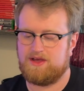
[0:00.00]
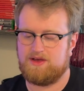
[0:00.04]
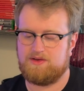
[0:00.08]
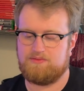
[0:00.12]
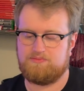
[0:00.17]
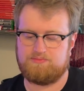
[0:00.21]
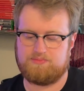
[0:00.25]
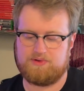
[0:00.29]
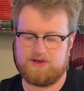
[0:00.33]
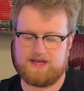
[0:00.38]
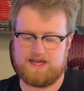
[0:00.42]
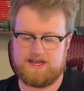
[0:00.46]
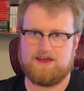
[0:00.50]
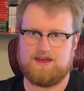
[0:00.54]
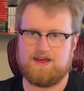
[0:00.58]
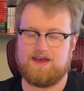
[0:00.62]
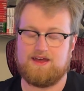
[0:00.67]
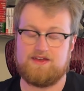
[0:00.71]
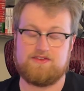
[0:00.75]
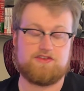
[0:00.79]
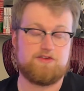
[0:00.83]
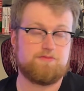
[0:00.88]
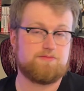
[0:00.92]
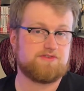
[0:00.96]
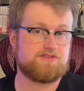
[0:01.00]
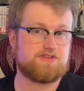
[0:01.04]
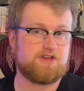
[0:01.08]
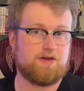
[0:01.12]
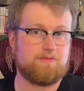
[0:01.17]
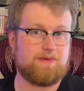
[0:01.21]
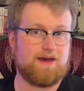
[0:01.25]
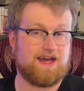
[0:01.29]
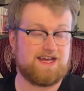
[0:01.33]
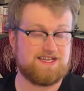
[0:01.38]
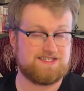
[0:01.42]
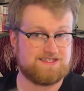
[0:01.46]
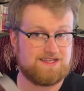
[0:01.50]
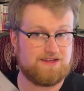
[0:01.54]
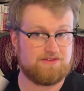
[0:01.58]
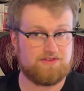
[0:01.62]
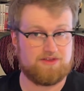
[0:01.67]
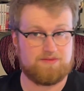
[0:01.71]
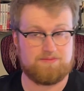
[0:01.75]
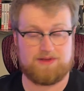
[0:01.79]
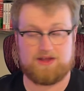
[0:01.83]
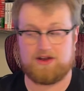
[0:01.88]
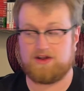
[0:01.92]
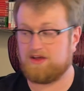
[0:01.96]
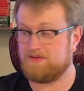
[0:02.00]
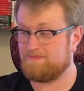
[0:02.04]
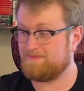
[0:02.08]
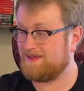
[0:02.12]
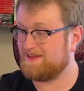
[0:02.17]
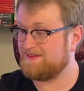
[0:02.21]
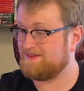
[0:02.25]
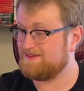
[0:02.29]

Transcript: But a Super Scope has definitely been on my